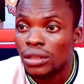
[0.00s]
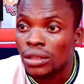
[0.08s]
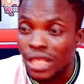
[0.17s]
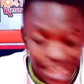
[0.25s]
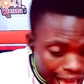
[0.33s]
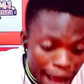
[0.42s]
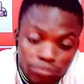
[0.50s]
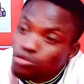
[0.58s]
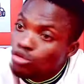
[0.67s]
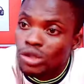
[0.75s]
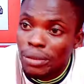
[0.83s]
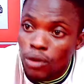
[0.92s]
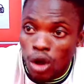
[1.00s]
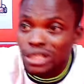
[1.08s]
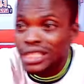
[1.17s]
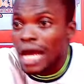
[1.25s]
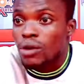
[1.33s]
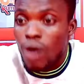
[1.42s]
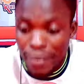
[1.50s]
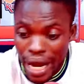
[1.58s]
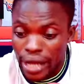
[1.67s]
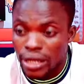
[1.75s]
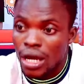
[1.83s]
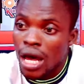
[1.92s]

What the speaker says: It's up to Nuruddin because say come here.